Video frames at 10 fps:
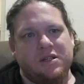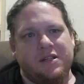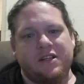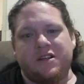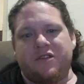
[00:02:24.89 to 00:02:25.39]

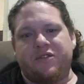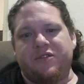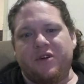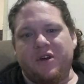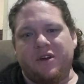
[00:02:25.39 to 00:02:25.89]
a
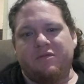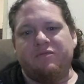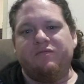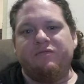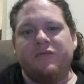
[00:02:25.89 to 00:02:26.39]
third,
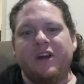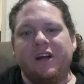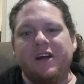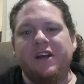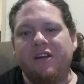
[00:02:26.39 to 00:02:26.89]

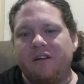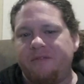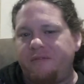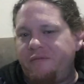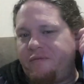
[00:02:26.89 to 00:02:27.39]
really, of